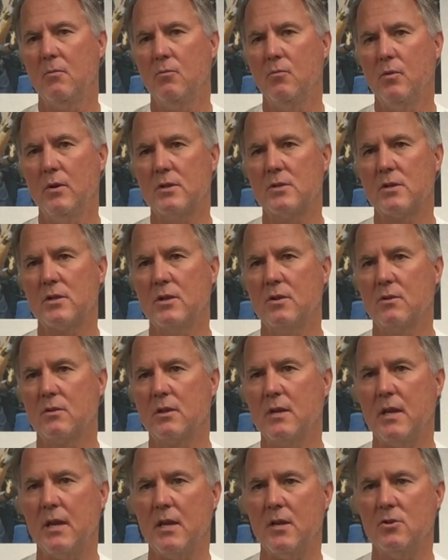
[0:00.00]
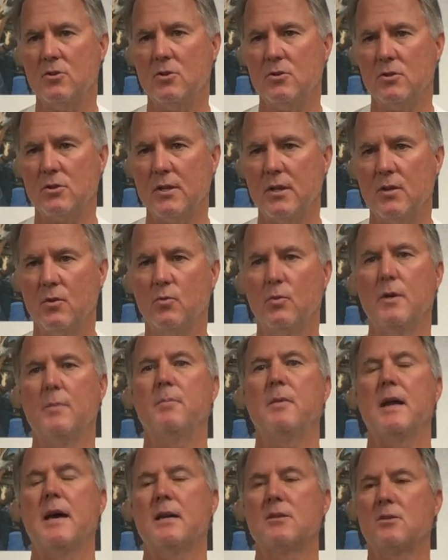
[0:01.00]
with skilled kids, you see the
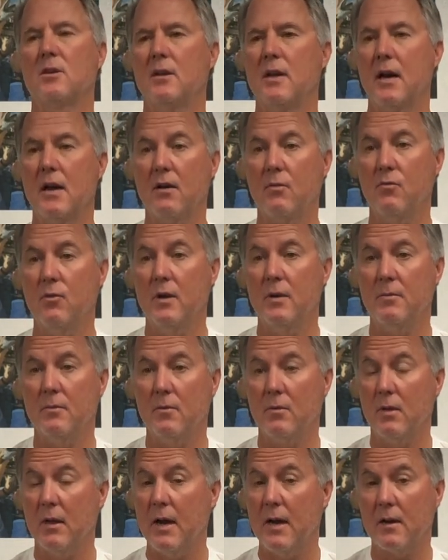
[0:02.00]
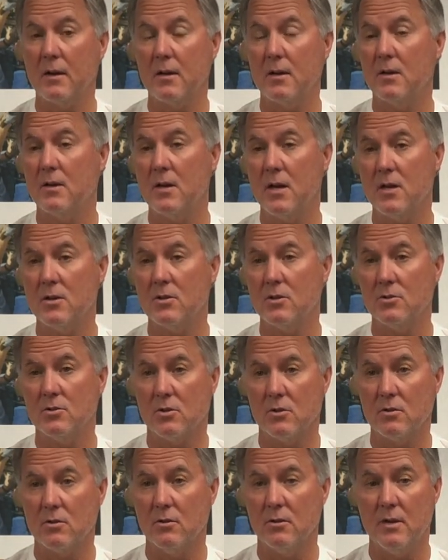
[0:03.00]
whiplash. A lot of concussions
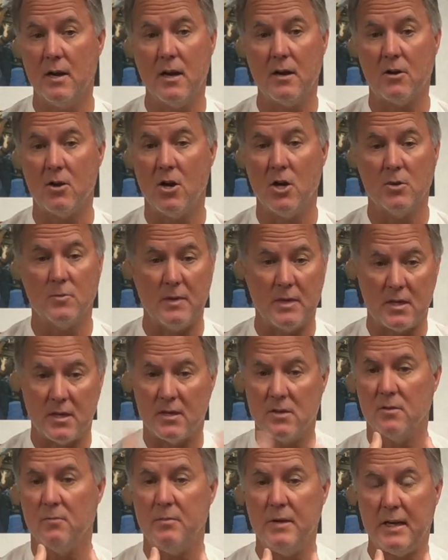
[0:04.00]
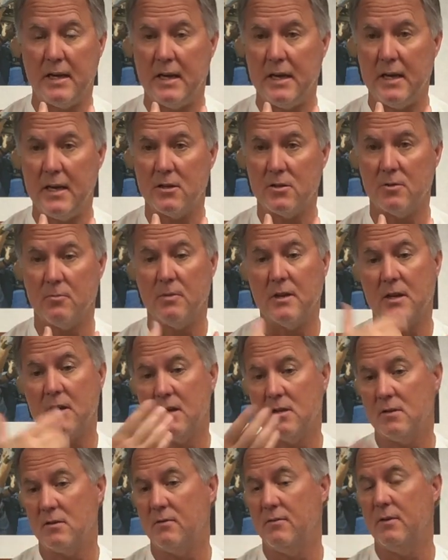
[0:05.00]
are not caused because of big hits or
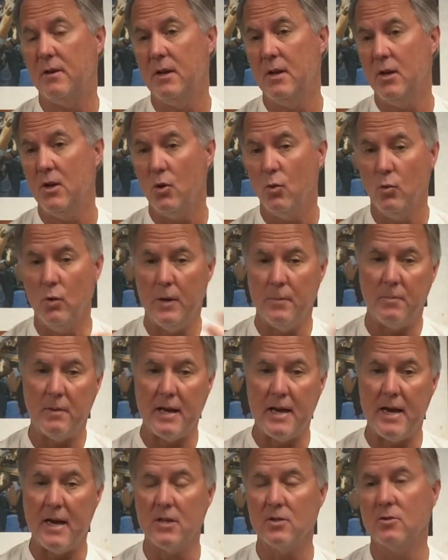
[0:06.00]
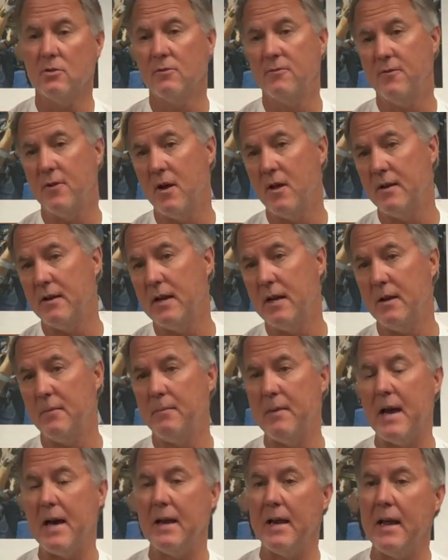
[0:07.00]
because of whiplash or falling at
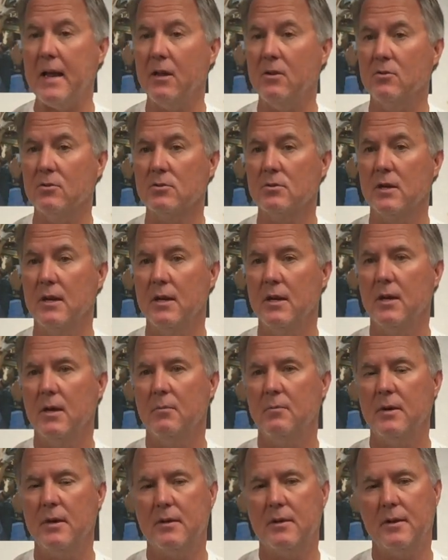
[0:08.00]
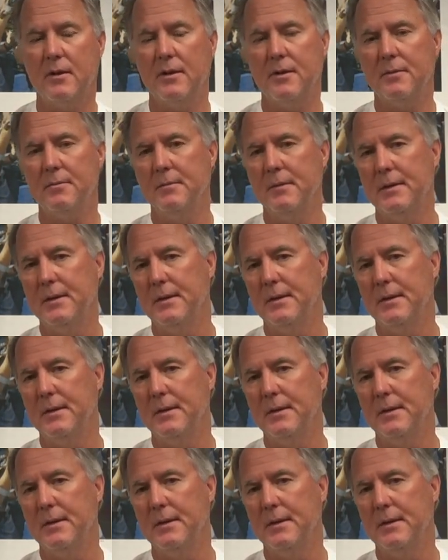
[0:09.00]
bad angles. But the